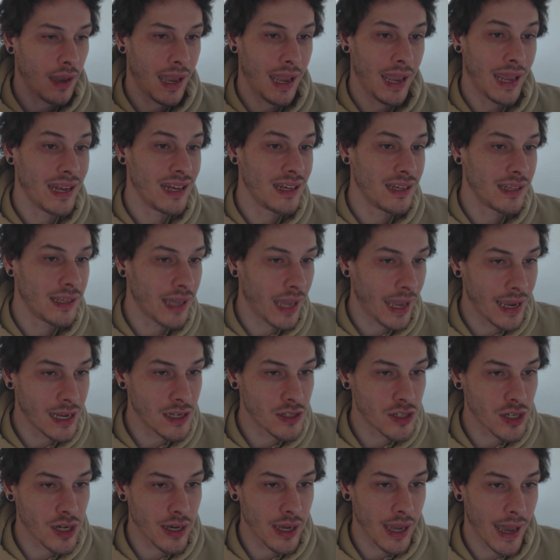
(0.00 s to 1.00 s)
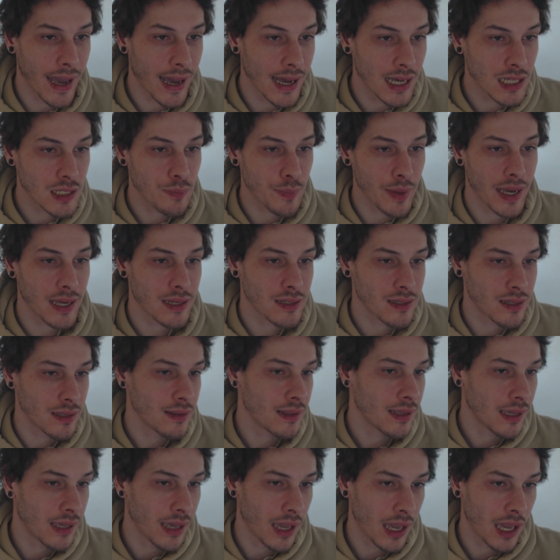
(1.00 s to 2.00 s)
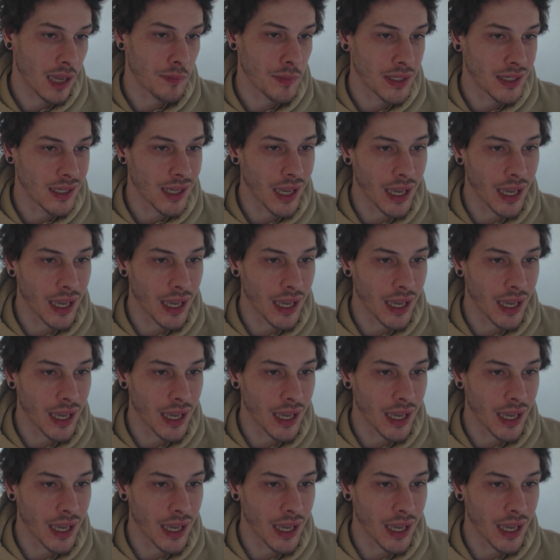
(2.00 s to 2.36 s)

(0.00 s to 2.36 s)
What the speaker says: Engaging aspects in the game,